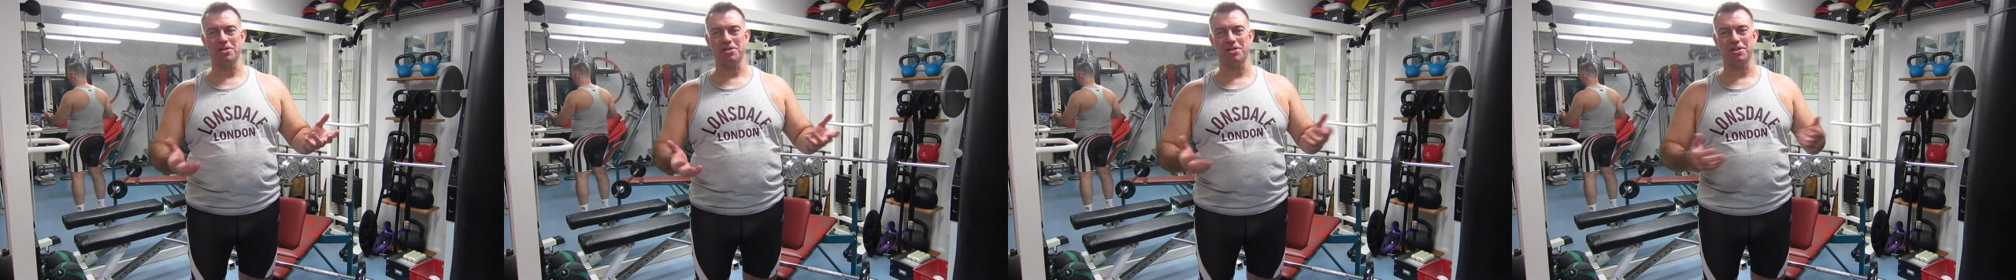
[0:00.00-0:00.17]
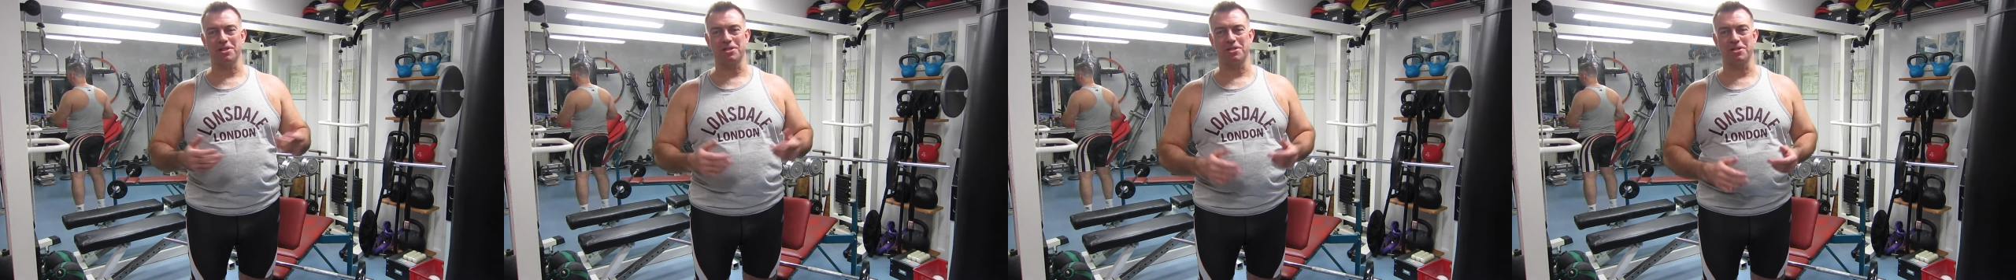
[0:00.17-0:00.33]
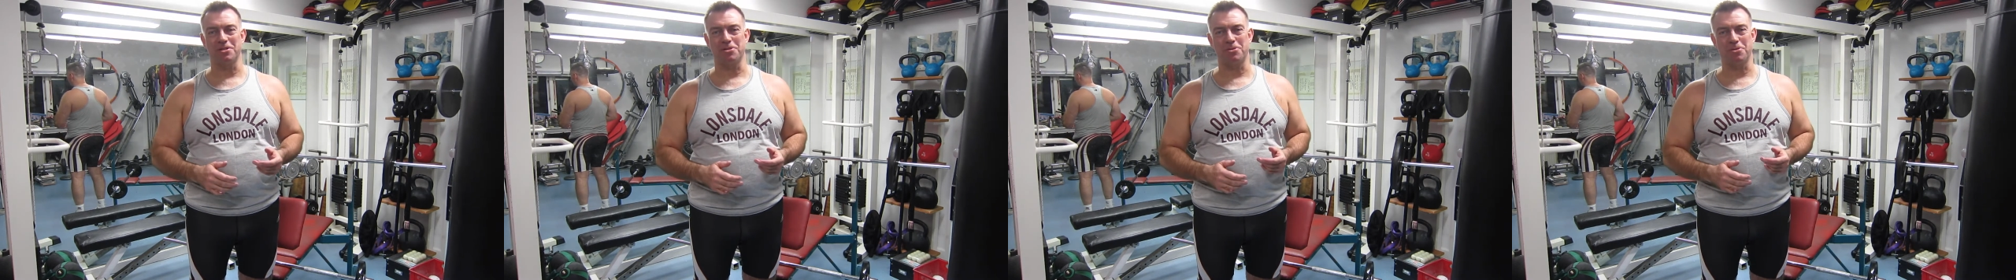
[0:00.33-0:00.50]

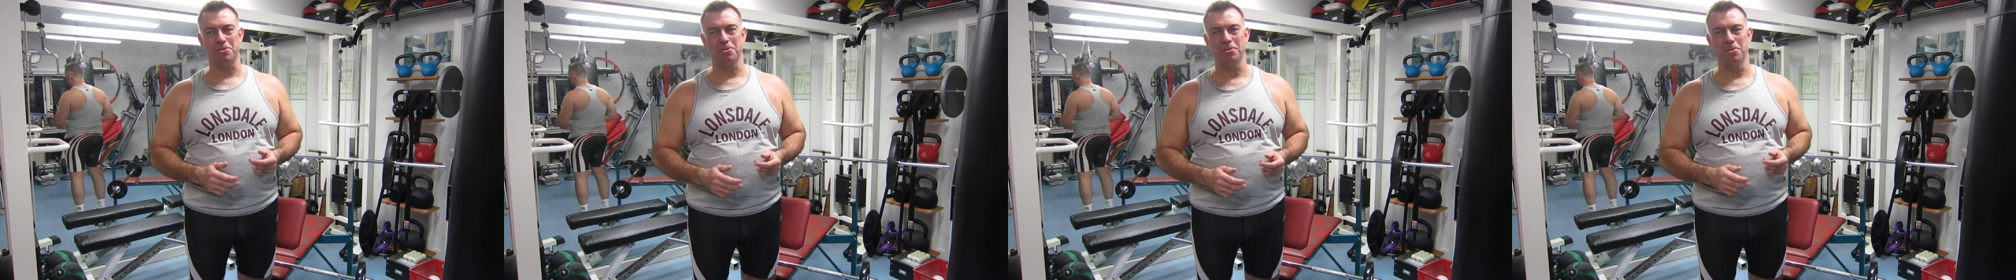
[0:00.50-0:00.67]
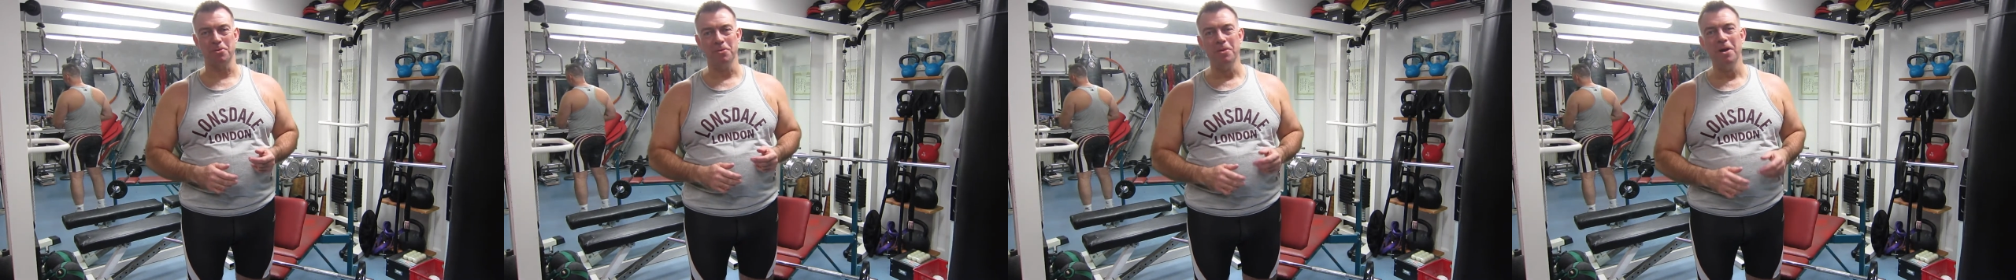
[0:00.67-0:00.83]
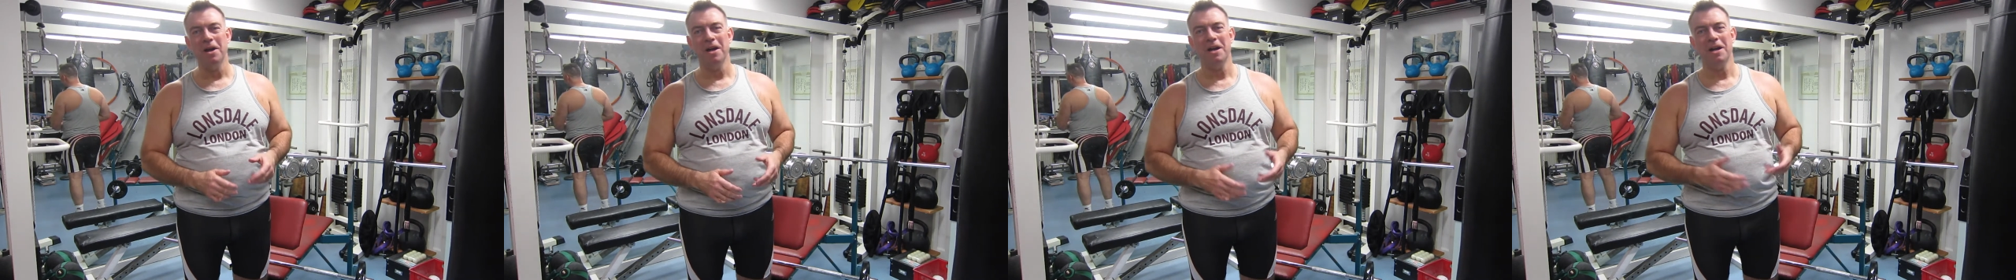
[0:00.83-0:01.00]

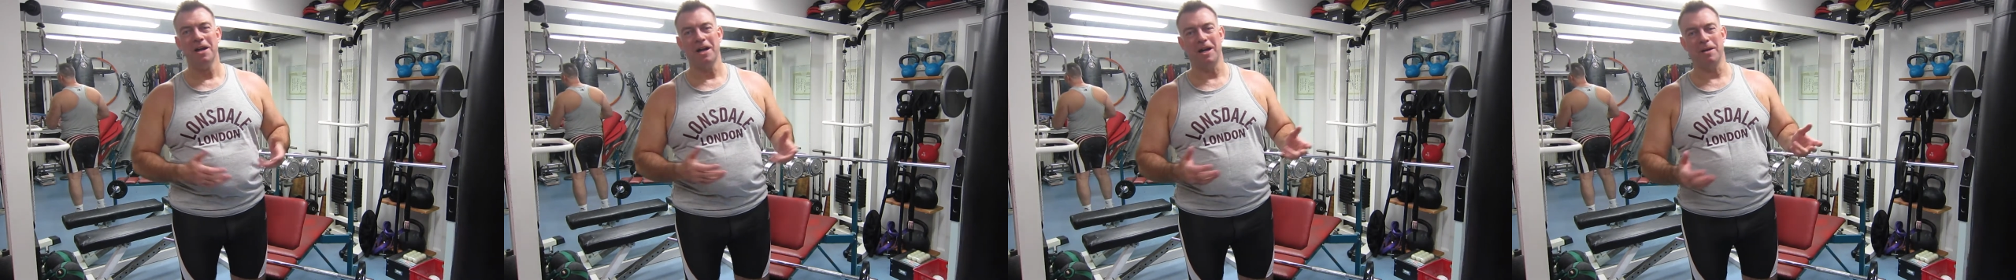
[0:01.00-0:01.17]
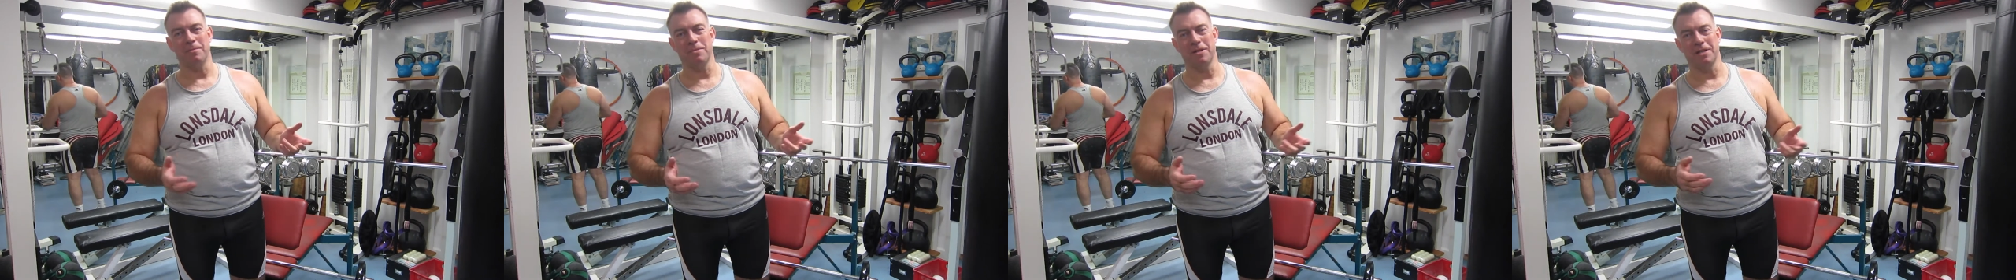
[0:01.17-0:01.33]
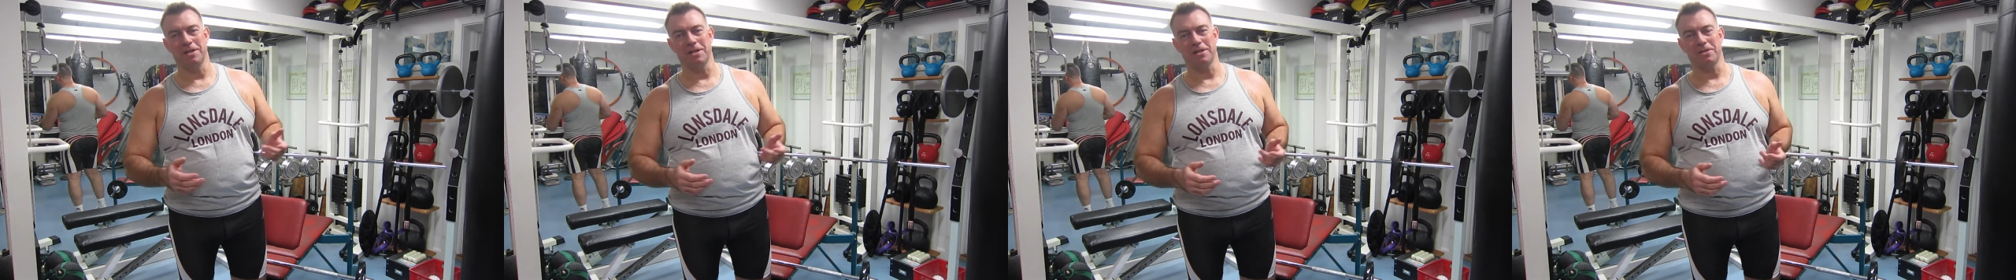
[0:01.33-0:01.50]
62.
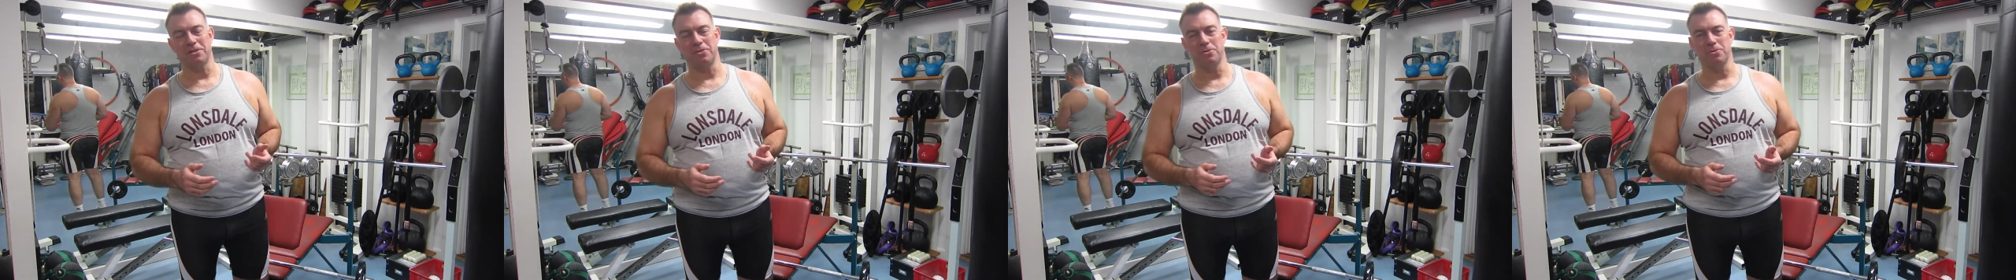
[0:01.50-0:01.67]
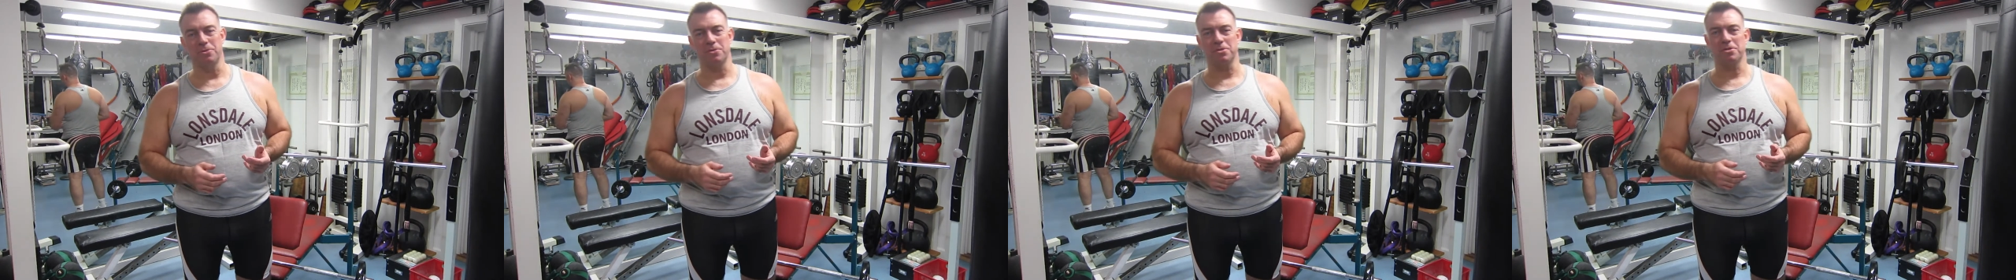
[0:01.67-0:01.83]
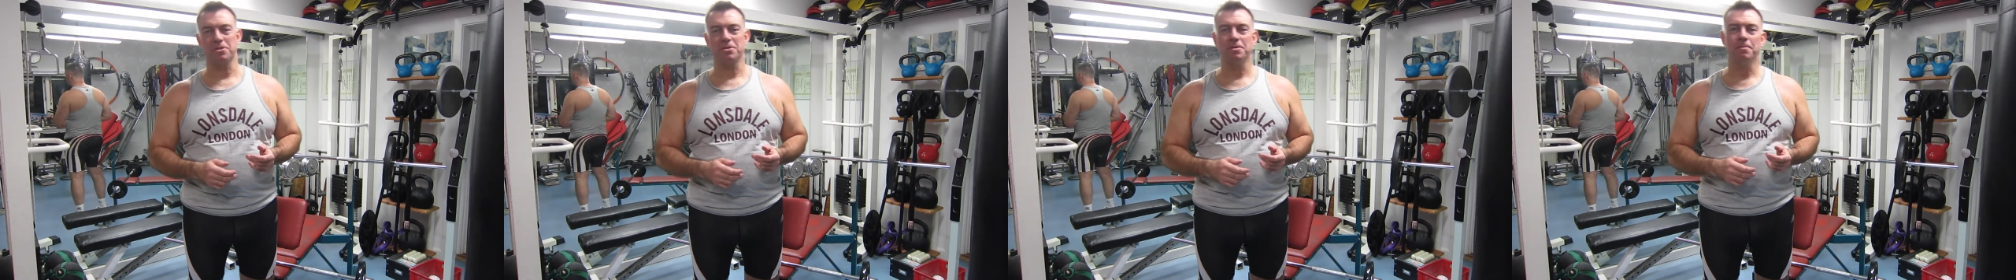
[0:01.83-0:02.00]
I'm Henrik
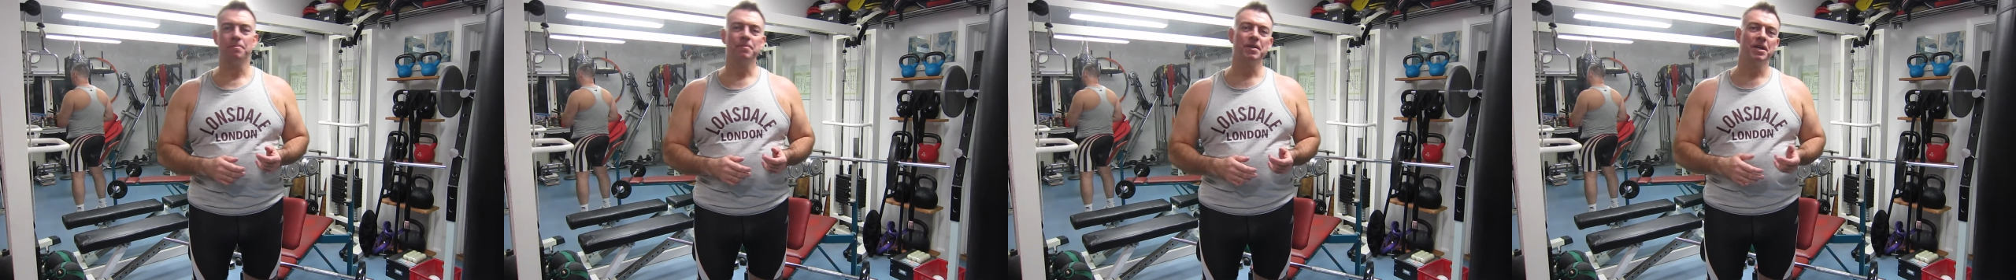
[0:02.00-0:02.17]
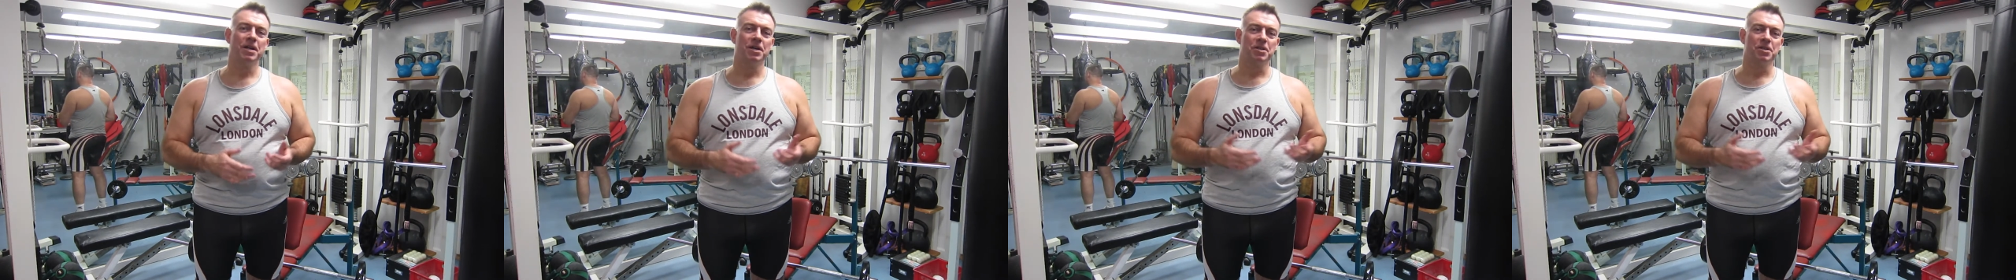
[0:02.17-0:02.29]
Hughes.